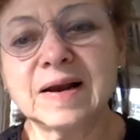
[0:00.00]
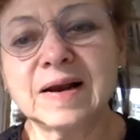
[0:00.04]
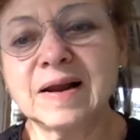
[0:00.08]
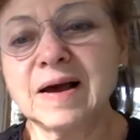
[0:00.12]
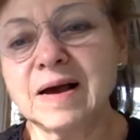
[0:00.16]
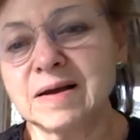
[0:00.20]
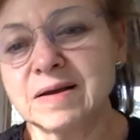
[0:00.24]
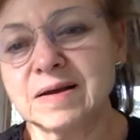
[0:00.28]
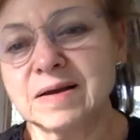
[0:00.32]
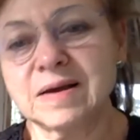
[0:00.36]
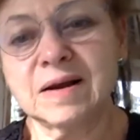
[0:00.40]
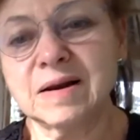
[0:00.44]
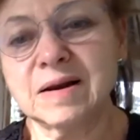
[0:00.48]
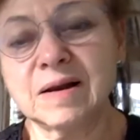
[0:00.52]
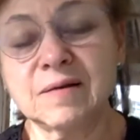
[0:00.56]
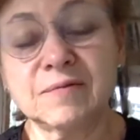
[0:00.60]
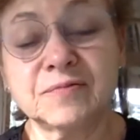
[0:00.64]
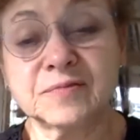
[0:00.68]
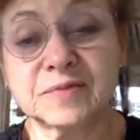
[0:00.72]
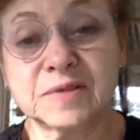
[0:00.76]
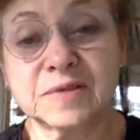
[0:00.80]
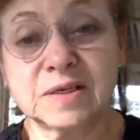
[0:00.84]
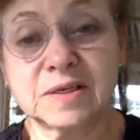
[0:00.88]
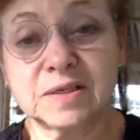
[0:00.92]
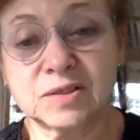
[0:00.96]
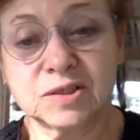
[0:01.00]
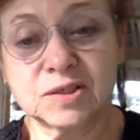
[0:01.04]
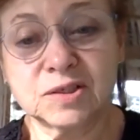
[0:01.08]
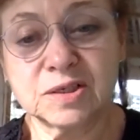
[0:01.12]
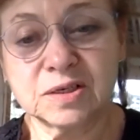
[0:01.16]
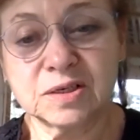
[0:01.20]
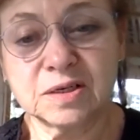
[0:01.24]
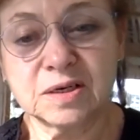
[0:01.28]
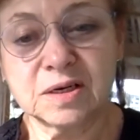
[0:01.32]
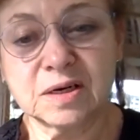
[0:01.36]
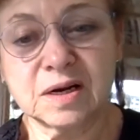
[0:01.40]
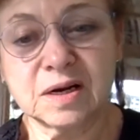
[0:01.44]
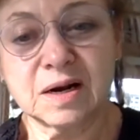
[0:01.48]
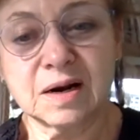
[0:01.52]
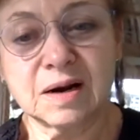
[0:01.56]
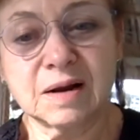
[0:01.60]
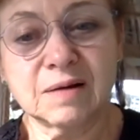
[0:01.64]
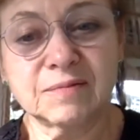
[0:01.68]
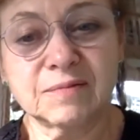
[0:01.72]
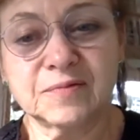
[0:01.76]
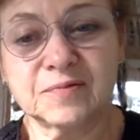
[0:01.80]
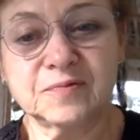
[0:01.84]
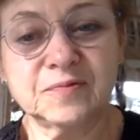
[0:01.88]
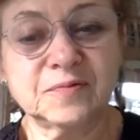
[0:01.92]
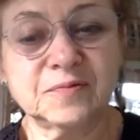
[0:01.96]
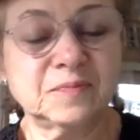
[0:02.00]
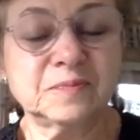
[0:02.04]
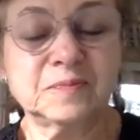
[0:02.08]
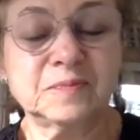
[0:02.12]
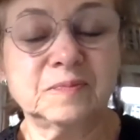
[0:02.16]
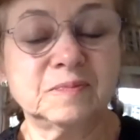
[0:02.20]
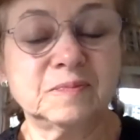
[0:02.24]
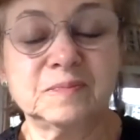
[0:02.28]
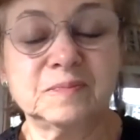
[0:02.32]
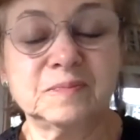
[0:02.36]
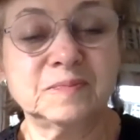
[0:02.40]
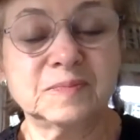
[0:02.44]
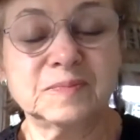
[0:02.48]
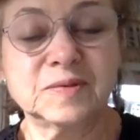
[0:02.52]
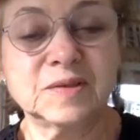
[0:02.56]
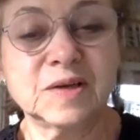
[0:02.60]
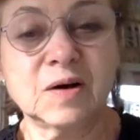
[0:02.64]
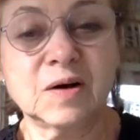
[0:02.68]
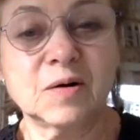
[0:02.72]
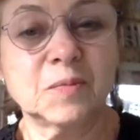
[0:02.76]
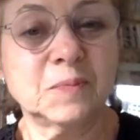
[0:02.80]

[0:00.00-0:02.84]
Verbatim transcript: I, I love teaching and I love young